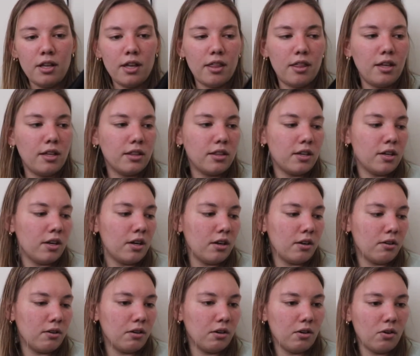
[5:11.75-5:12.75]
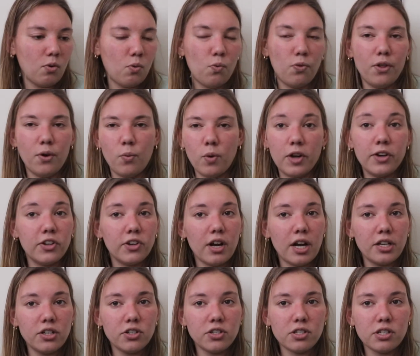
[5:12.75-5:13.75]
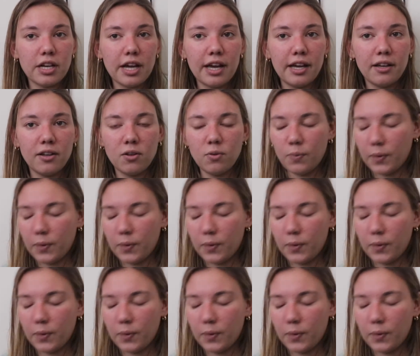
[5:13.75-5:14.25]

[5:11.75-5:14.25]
I think they're the Wonder Under style,